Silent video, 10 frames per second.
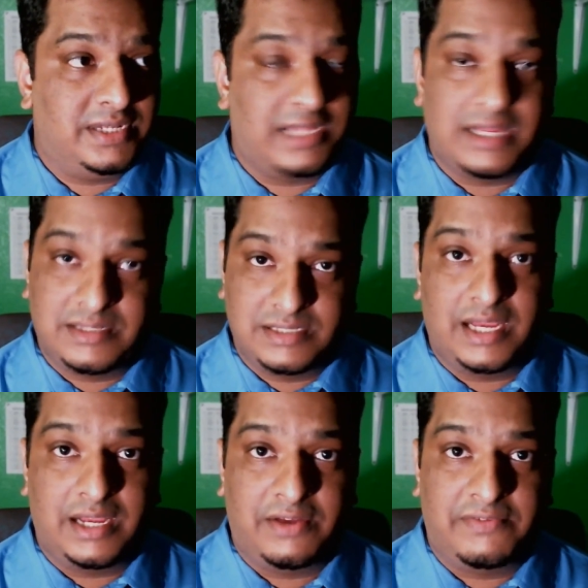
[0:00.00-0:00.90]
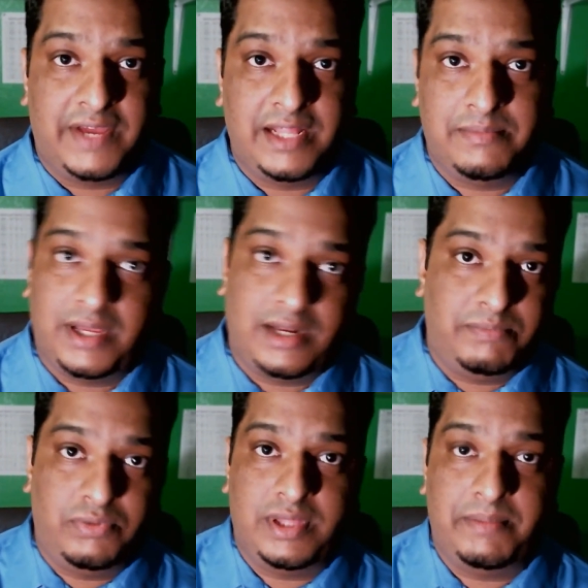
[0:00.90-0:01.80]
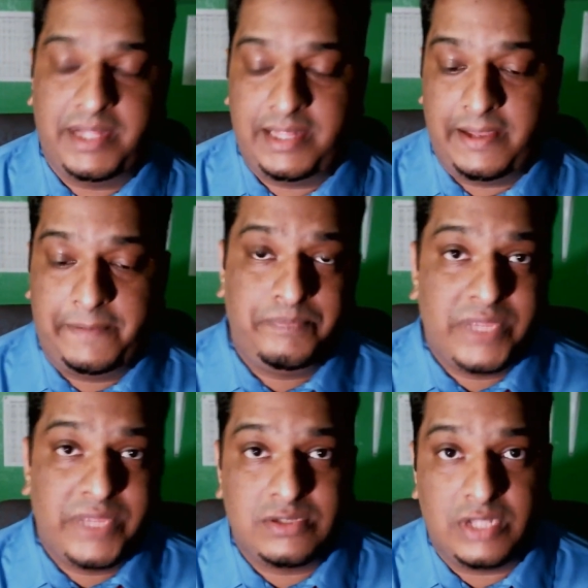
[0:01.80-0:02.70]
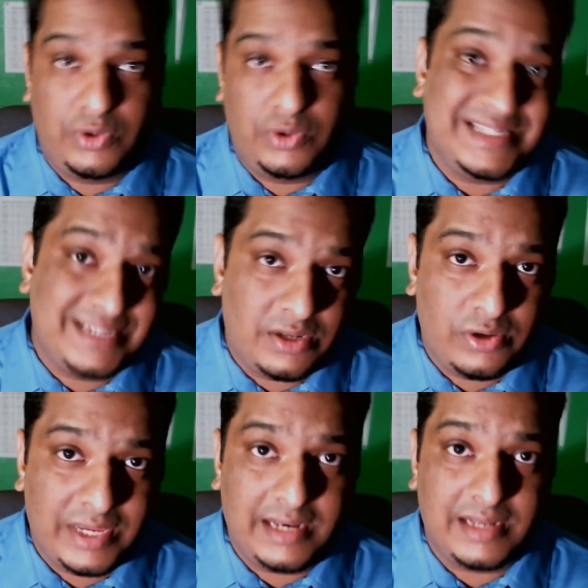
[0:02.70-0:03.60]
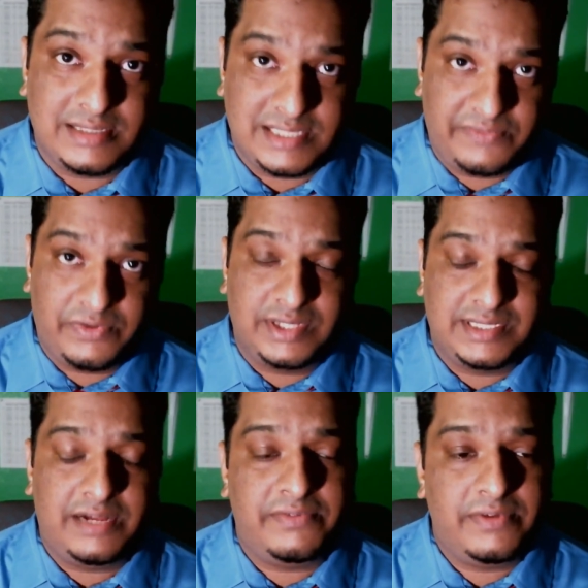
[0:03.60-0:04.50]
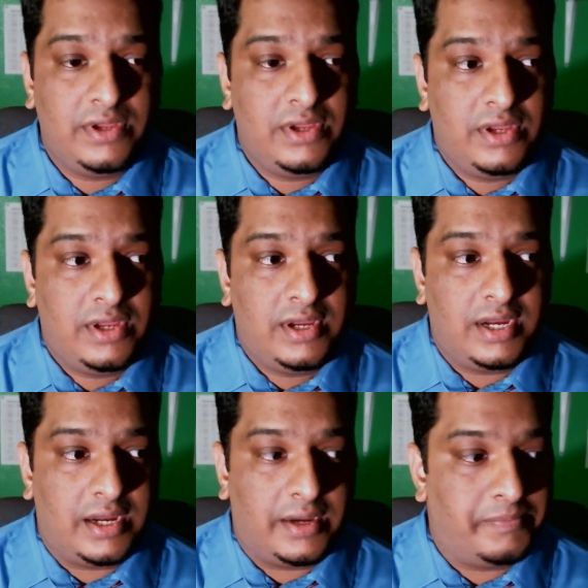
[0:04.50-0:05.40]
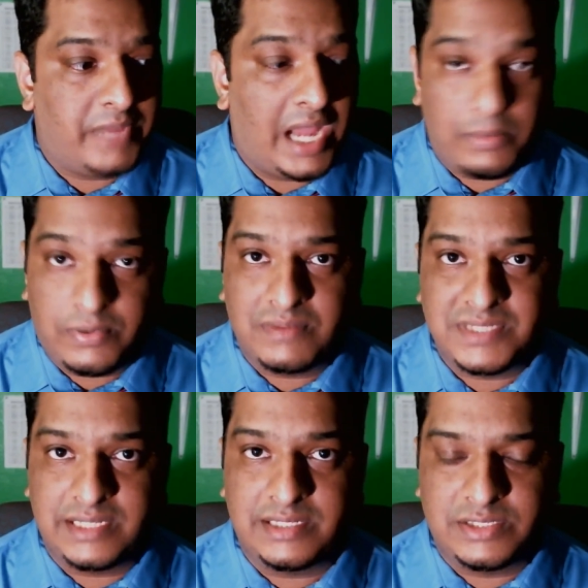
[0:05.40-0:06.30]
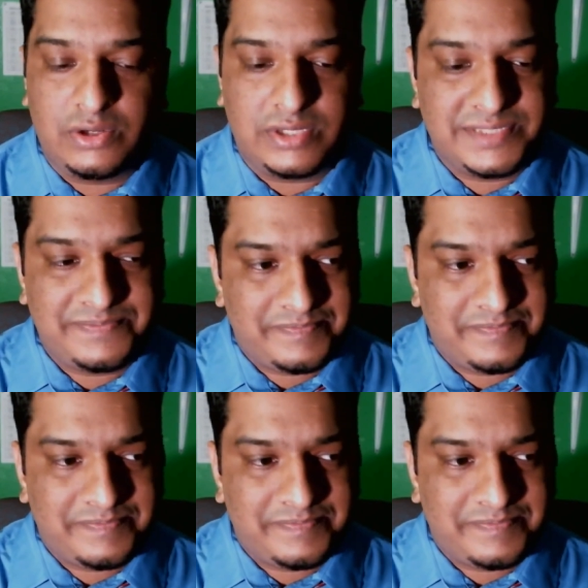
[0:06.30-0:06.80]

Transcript: I got to find them and I'll put them in there so that you can take a look at it and see for yourself how promising this looks.